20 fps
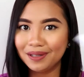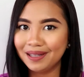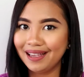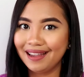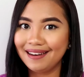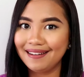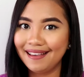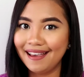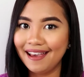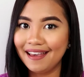
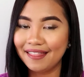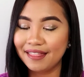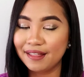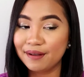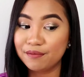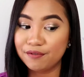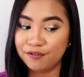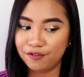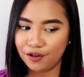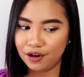can get
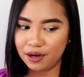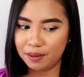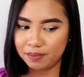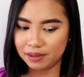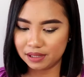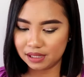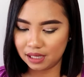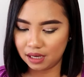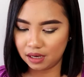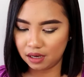them
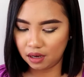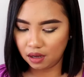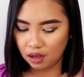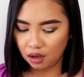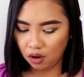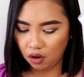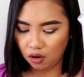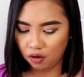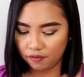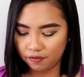40%
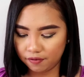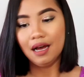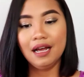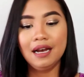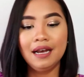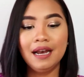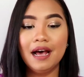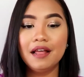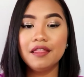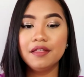off?
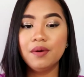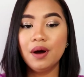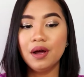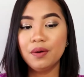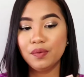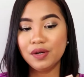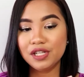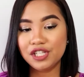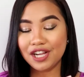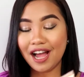Another
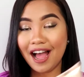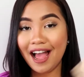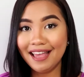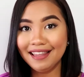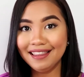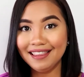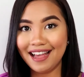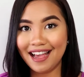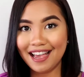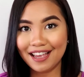one which I
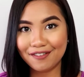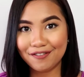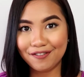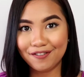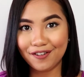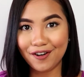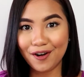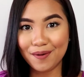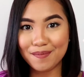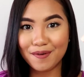like
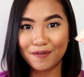from